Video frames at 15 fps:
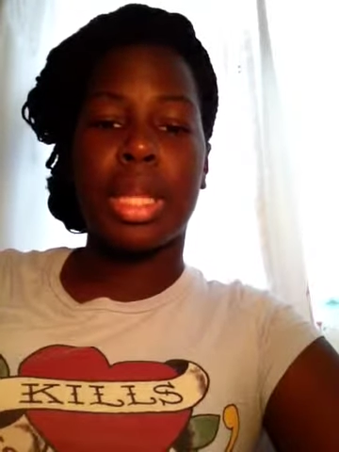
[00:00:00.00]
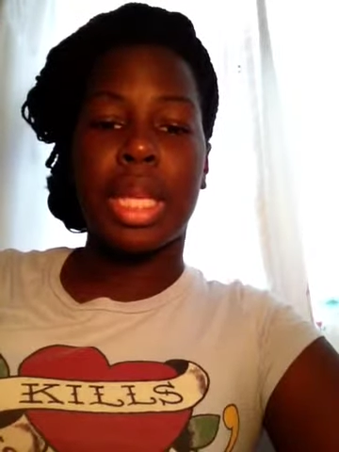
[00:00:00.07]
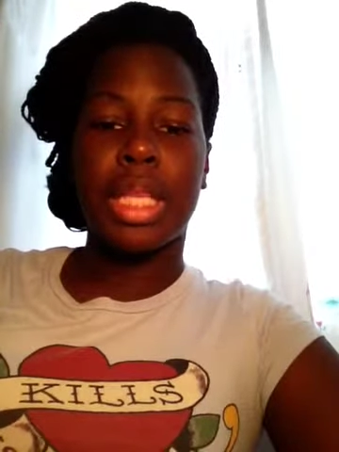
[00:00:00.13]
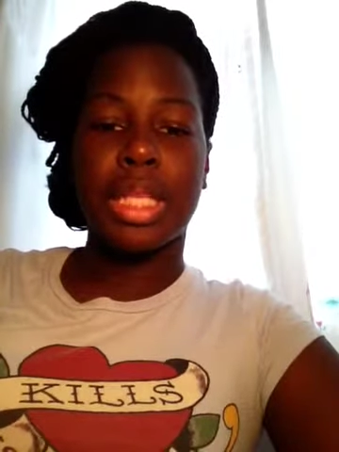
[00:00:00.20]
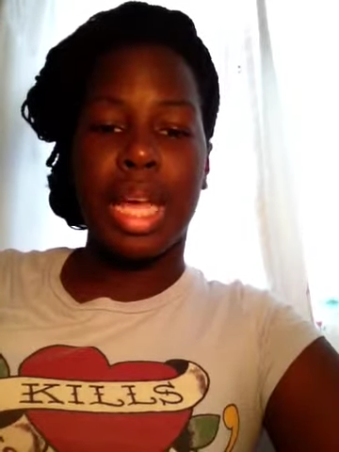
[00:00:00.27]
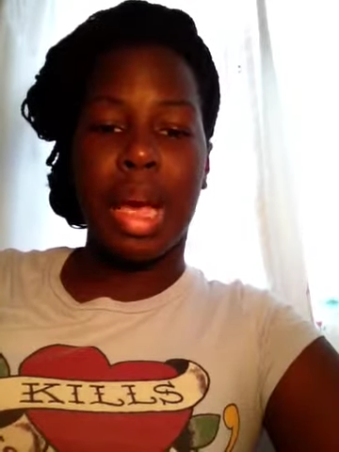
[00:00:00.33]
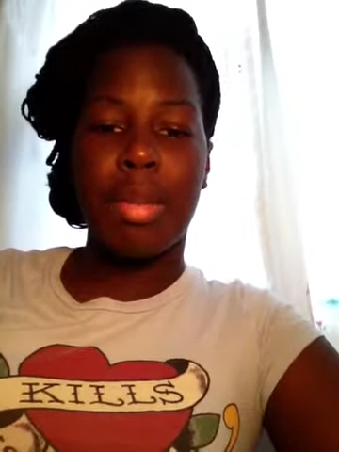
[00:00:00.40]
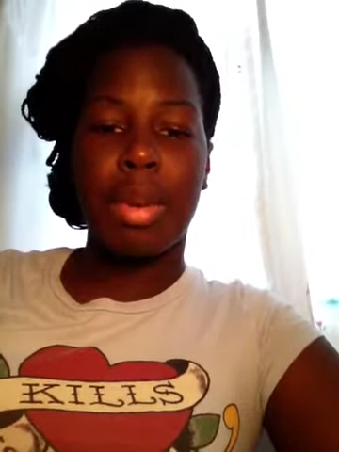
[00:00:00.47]

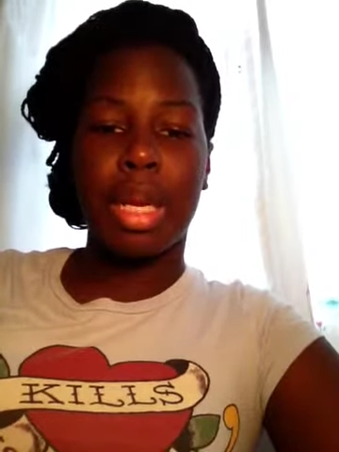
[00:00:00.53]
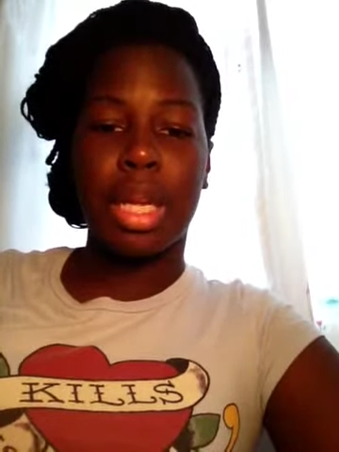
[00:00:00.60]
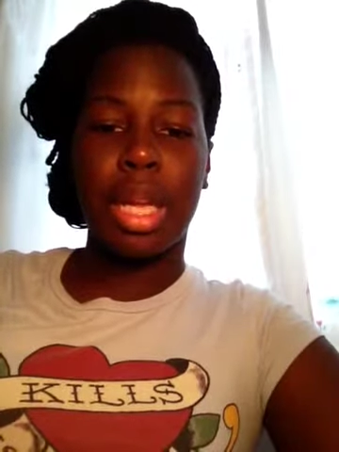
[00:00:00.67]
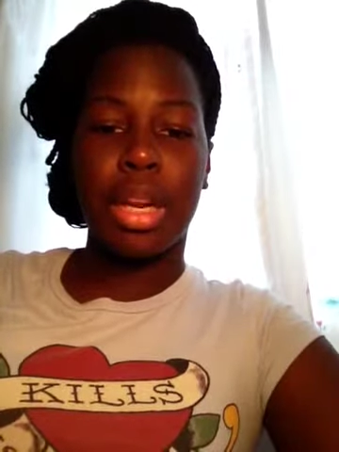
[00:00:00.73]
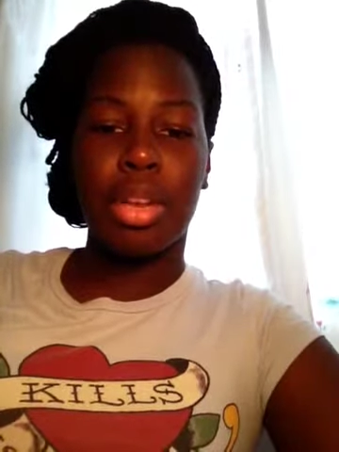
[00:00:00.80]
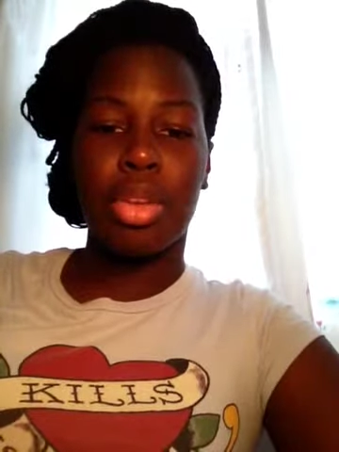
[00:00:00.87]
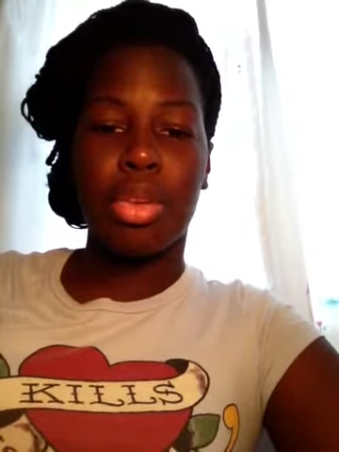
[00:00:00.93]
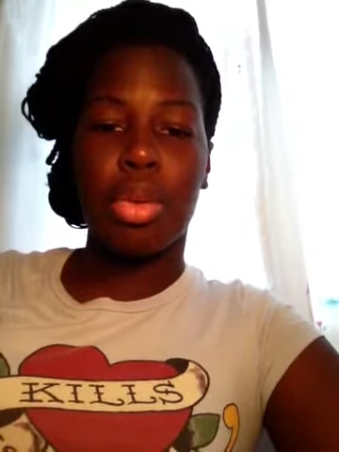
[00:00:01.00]
thing to happen
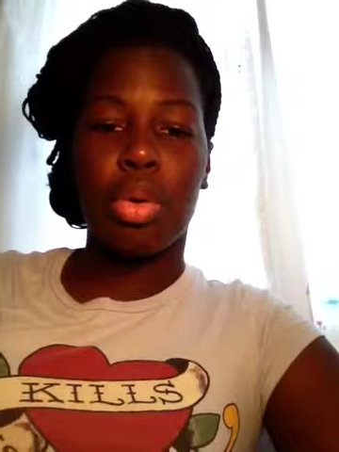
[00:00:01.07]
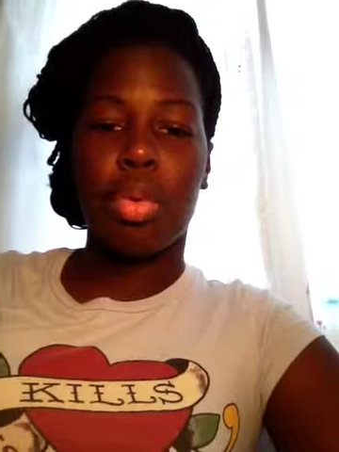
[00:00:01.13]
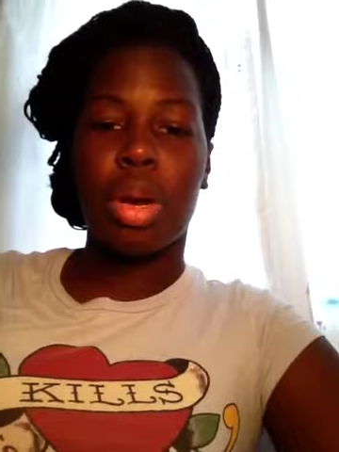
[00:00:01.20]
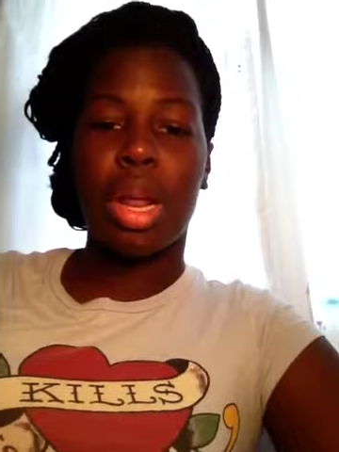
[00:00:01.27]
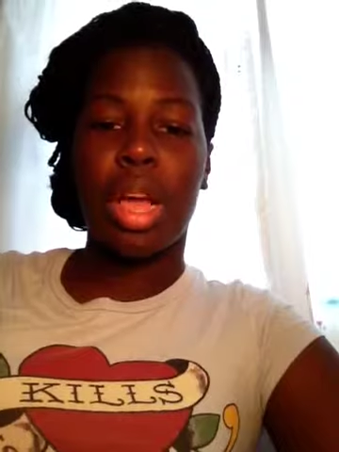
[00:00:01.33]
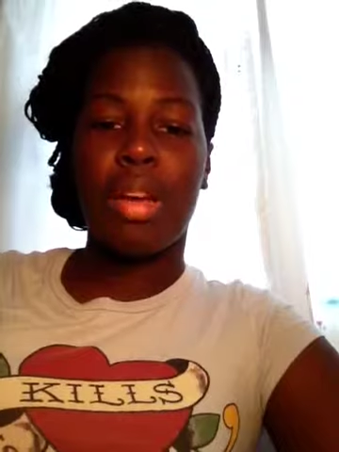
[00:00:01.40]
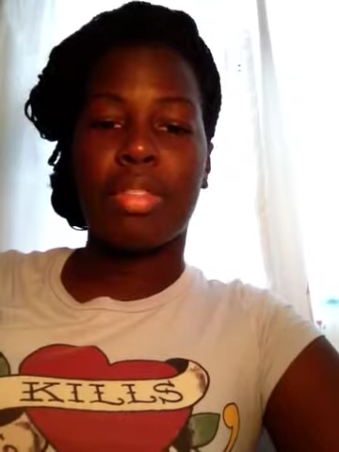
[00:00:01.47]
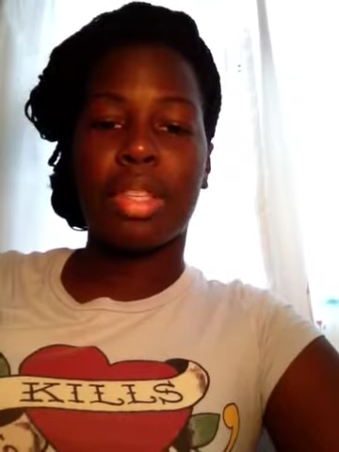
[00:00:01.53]
again and you don't
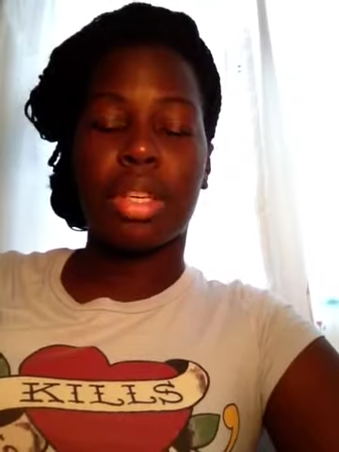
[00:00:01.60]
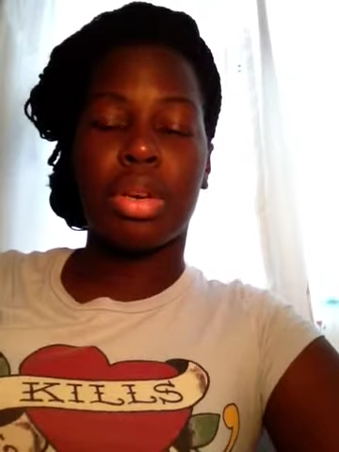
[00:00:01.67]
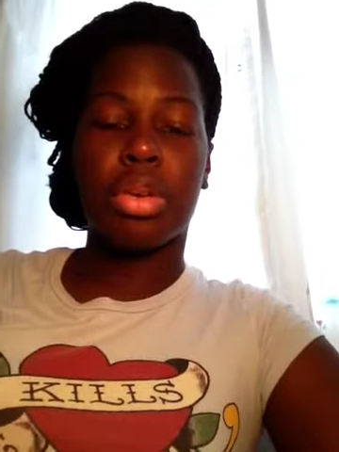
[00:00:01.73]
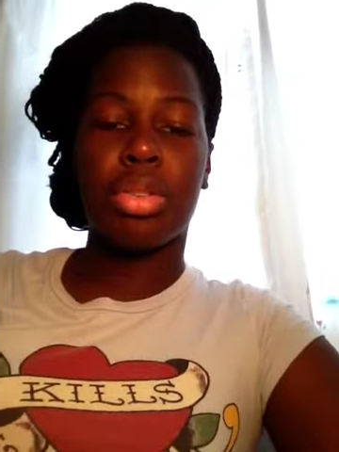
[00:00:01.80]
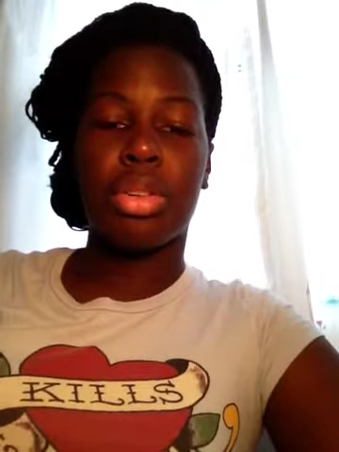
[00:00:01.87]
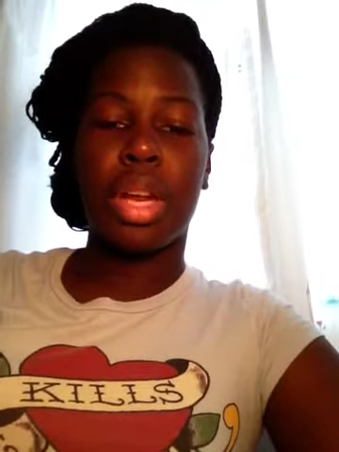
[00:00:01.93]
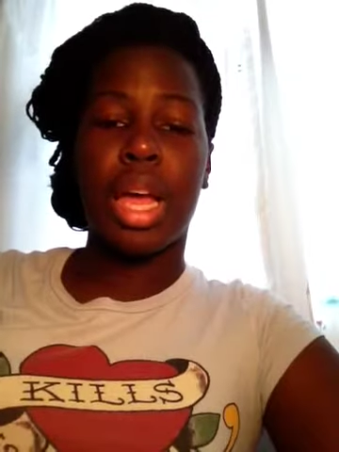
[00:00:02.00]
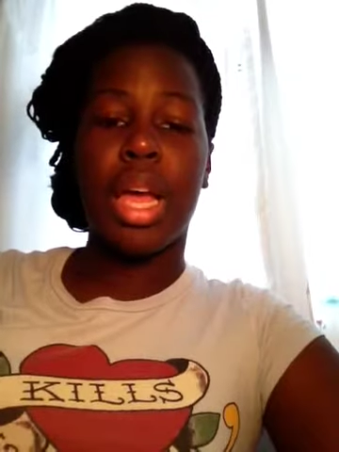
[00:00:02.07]
want to have to
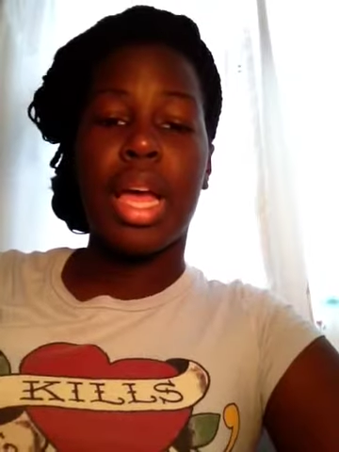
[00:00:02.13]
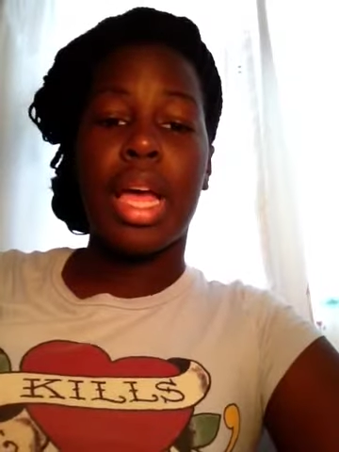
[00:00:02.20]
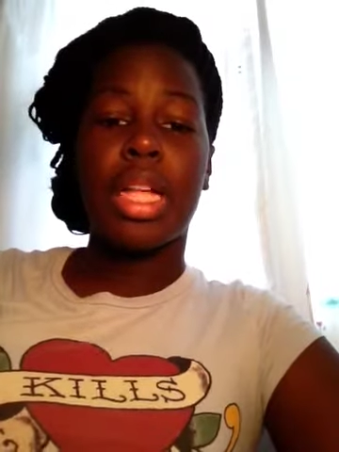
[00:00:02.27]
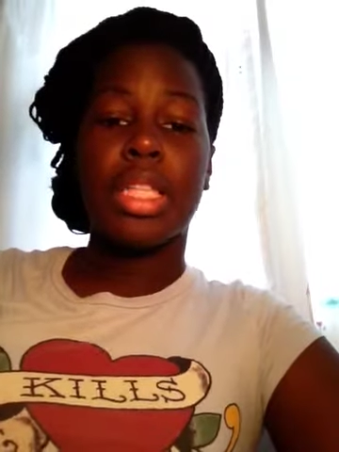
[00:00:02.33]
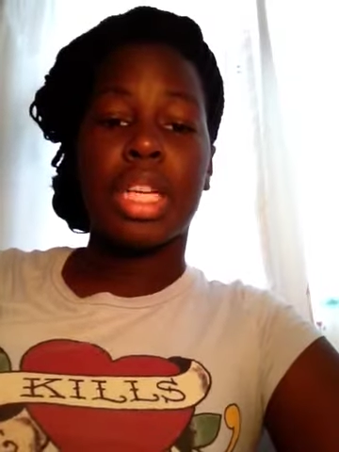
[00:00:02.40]
go through that